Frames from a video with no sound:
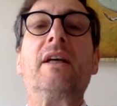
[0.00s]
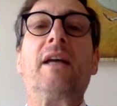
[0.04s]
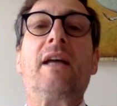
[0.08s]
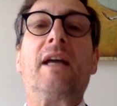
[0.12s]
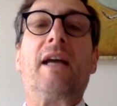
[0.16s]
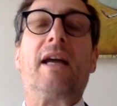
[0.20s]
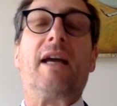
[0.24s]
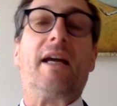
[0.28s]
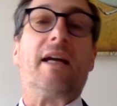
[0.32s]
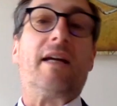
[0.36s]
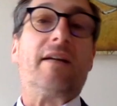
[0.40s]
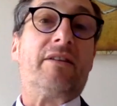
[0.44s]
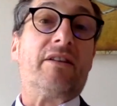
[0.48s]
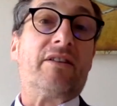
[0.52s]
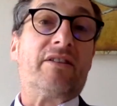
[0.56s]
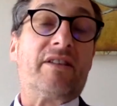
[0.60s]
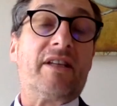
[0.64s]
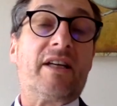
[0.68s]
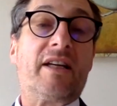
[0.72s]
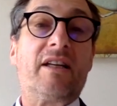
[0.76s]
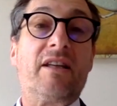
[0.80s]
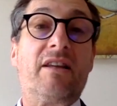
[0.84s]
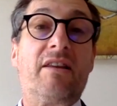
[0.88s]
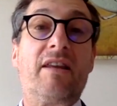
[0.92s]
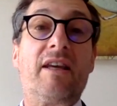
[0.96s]
The
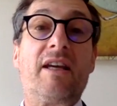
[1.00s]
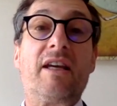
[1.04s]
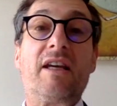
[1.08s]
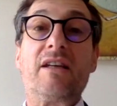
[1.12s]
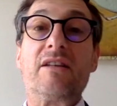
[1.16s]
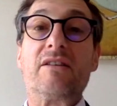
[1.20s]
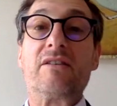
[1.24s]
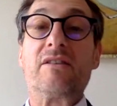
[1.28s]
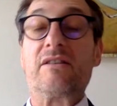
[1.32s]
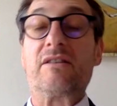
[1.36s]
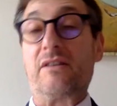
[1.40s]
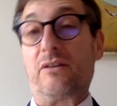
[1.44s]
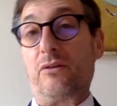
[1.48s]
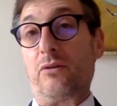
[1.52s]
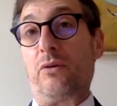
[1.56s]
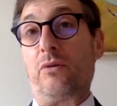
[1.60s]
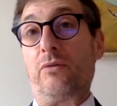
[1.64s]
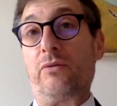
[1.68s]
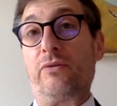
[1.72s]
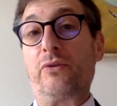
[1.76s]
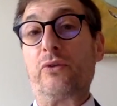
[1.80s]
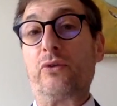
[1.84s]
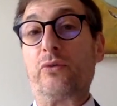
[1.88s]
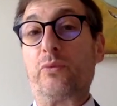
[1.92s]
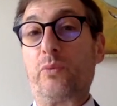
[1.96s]
second thing is,
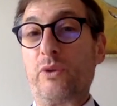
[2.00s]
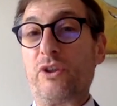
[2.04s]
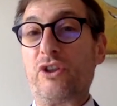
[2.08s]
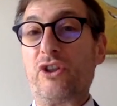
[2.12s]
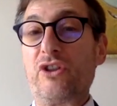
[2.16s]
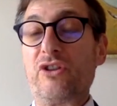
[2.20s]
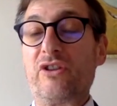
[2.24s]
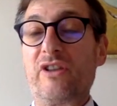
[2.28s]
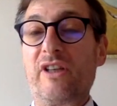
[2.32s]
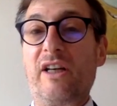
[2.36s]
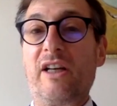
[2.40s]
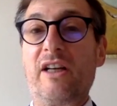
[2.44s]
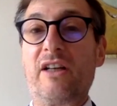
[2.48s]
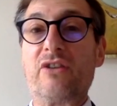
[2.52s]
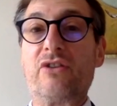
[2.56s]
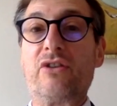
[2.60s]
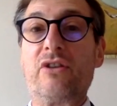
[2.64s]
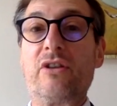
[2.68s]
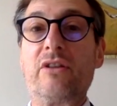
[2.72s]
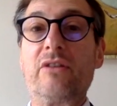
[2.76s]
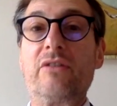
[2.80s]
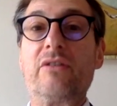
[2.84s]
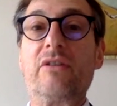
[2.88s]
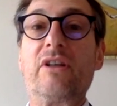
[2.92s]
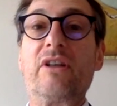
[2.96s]
which is
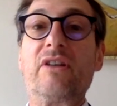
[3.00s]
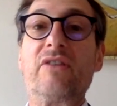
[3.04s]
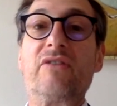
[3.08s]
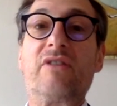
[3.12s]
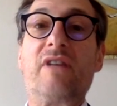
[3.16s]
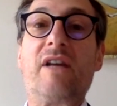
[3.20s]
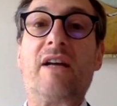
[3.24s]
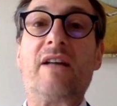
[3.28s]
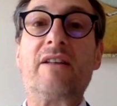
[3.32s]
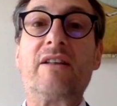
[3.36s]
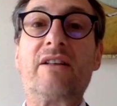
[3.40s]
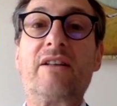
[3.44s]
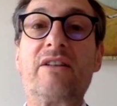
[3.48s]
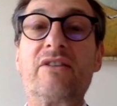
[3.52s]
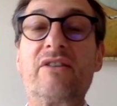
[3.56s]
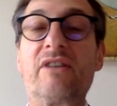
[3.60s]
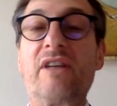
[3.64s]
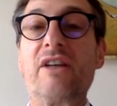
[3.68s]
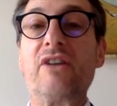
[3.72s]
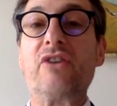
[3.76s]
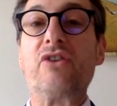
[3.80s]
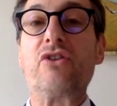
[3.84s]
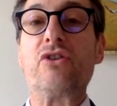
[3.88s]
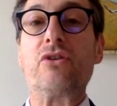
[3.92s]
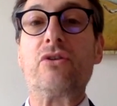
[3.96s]
urgent, is the
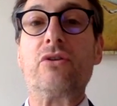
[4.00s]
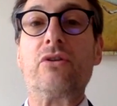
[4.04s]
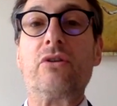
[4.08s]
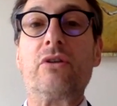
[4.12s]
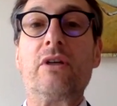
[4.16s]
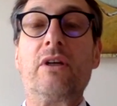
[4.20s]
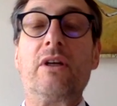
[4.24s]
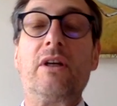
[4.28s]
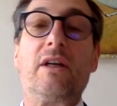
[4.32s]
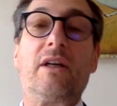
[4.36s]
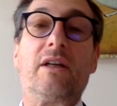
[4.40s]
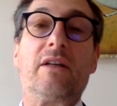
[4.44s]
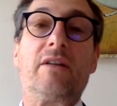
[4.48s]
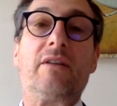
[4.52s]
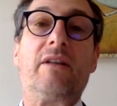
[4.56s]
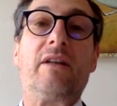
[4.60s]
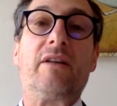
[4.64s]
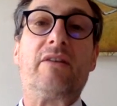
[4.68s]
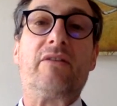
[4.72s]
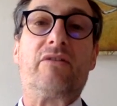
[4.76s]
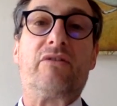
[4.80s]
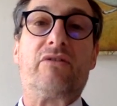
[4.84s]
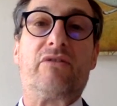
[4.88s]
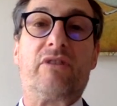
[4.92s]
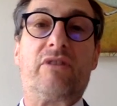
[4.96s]
annexation
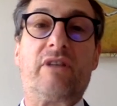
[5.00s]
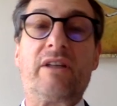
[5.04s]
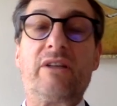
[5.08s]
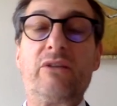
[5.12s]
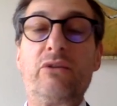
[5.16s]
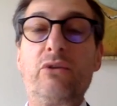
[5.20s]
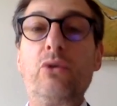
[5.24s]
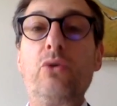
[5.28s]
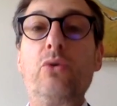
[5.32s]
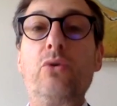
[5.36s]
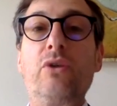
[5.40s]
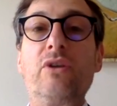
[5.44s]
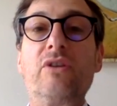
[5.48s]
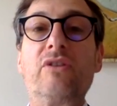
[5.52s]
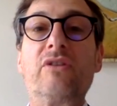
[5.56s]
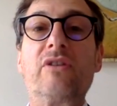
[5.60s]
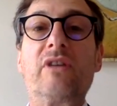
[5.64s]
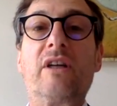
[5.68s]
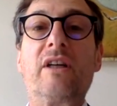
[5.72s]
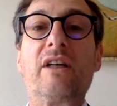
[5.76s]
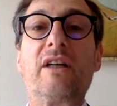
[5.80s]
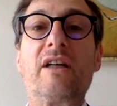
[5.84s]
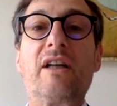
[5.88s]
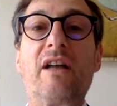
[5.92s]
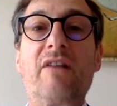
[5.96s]
that the new
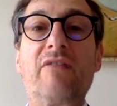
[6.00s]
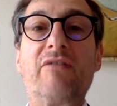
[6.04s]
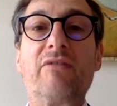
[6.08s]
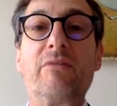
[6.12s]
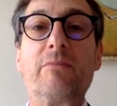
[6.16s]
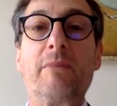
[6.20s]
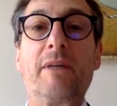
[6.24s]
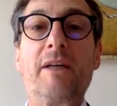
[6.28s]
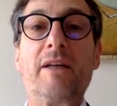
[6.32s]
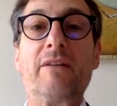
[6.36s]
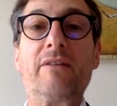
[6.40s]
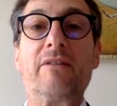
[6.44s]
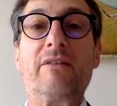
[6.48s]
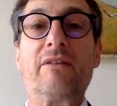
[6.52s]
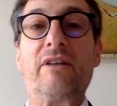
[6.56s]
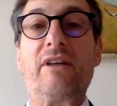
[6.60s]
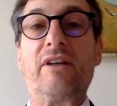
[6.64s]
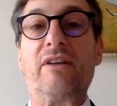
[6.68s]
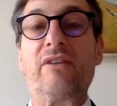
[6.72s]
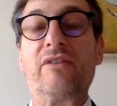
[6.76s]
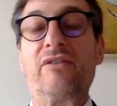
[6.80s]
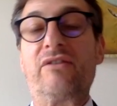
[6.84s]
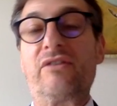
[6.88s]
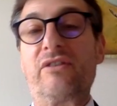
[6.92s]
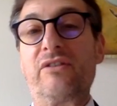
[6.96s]
Israeli government
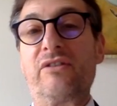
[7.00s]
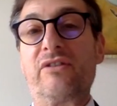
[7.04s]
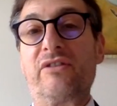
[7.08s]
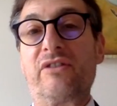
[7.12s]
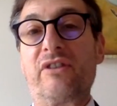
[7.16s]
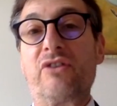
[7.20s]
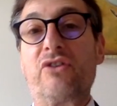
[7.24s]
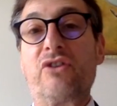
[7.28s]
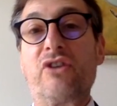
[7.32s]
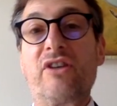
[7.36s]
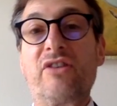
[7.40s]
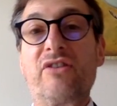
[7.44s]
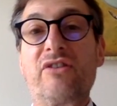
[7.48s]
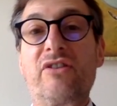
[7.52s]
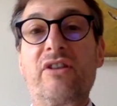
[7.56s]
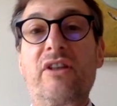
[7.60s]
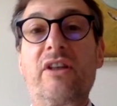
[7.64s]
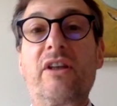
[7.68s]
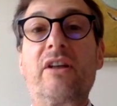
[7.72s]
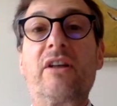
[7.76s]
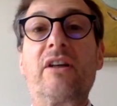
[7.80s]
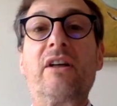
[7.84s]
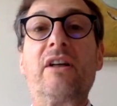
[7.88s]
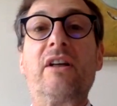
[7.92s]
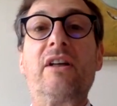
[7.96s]
is
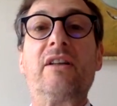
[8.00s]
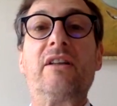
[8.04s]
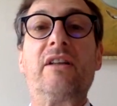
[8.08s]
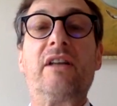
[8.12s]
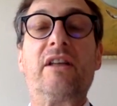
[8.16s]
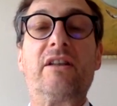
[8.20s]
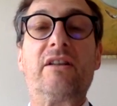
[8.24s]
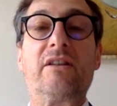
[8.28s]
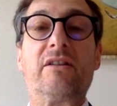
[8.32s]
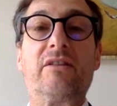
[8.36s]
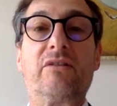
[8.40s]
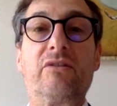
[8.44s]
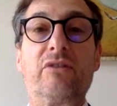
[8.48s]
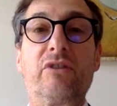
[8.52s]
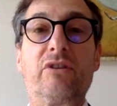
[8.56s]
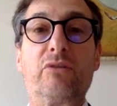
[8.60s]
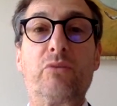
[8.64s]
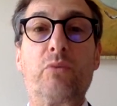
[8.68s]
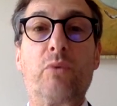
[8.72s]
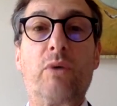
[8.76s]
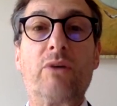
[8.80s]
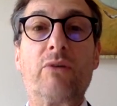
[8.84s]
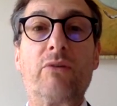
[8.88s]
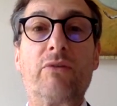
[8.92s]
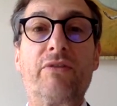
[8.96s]
suggesting. It's
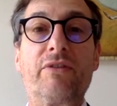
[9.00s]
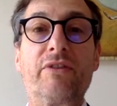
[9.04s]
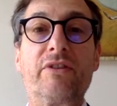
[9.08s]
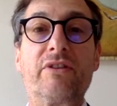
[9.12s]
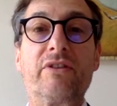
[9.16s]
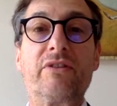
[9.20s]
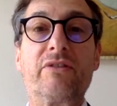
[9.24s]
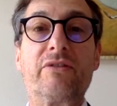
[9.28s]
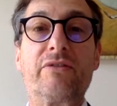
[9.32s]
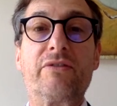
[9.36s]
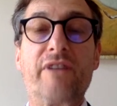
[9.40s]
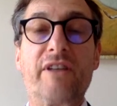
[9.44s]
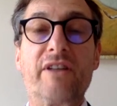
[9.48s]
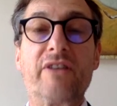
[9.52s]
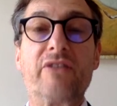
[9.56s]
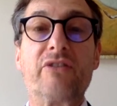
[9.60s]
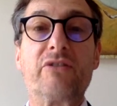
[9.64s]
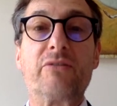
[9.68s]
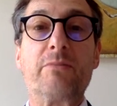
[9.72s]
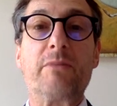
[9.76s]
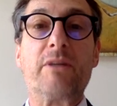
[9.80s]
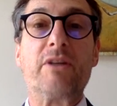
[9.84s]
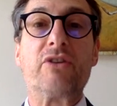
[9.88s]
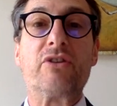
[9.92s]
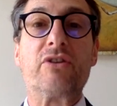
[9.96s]
one of its
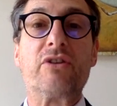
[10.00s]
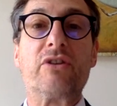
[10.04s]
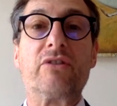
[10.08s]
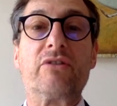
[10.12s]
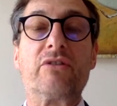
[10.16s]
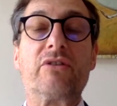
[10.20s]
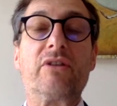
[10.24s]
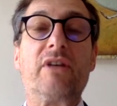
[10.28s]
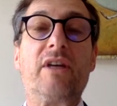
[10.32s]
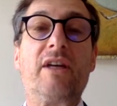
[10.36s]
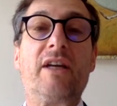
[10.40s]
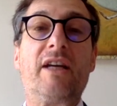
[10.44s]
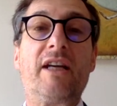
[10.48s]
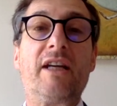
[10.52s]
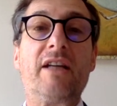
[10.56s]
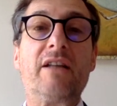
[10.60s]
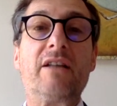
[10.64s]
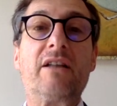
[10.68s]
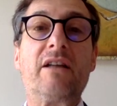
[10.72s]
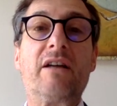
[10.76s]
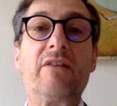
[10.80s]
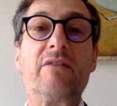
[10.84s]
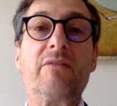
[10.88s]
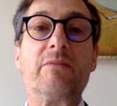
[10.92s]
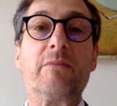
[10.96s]
first measures
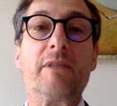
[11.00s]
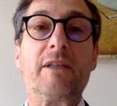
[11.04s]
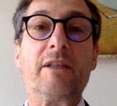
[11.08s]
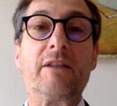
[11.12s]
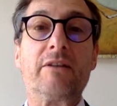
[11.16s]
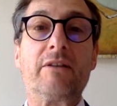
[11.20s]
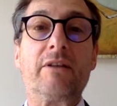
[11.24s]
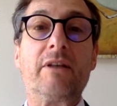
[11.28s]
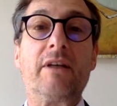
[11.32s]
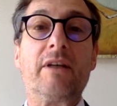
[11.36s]
in government